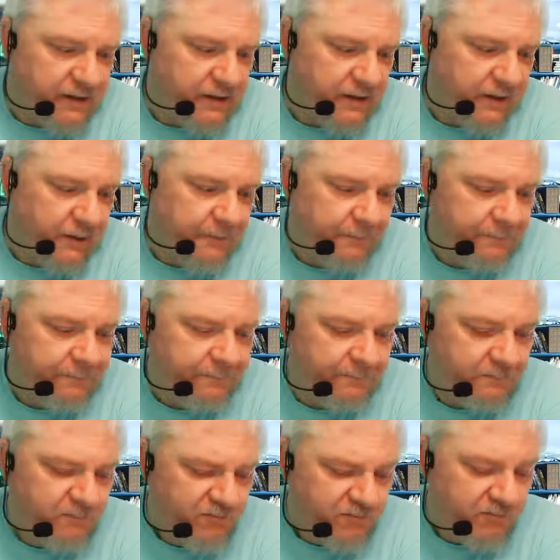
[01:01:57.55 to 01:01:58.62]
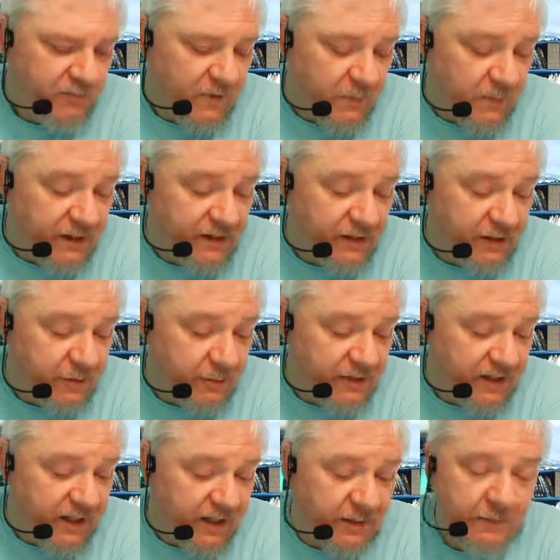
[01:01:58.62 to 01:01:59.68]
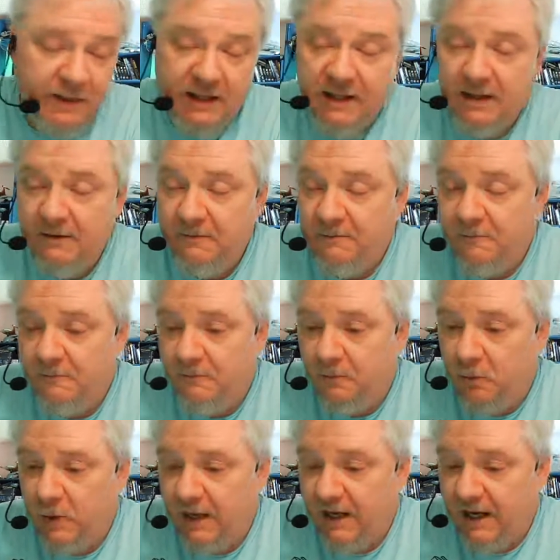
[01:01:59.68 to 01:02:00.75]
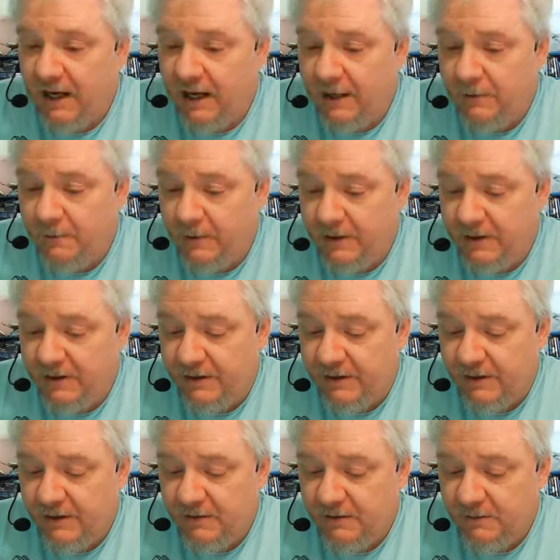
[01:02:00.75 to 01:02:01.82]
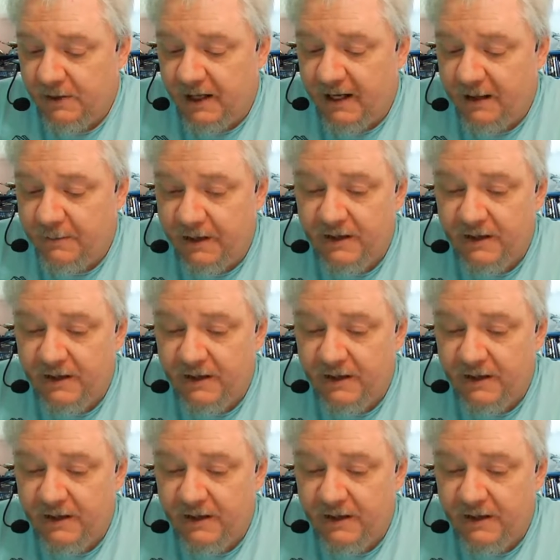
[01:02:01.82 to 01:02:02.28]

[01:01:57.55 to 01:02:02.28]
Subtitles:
So my sister was telling me that when I had my